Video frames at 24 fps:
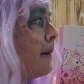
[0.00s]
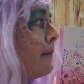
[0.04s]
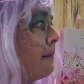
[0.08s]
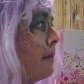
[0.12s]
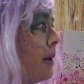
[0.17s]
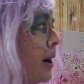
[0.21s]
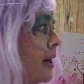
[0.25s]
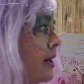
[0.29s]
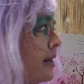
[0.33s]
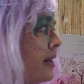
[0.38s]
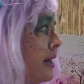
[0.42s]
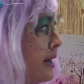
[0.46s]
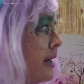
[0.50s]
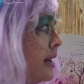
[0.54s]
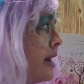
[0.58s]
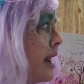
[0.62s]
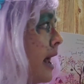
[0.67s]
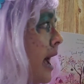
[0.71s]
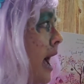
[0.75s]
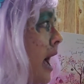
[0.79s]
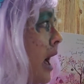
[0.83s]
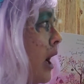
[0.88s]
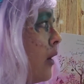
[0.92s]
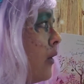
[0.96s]
but
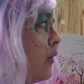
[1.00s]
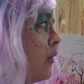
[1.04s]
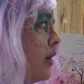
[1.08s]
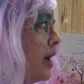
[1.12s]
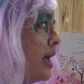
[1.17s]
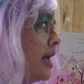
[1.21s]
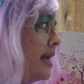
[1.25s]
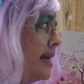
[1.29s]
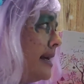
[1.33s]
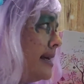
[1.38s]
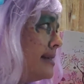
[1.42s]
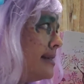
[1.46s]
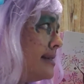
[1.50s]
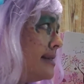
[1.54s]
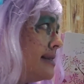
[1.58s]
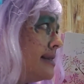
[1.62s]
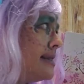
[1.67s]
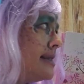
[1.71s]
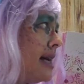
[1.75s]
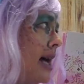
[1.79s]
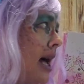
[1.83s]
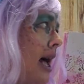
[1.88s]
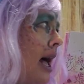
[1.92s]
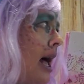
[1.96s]
now it's
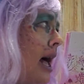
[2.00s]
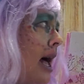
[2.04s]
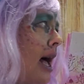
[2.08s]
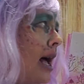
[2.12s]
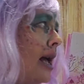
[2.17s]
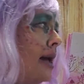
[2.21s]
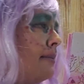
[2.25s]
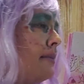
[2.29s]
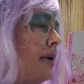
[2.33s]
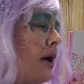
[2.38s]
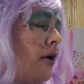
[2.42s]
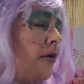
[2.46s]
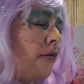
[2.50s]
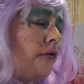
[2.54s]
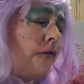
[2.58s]
time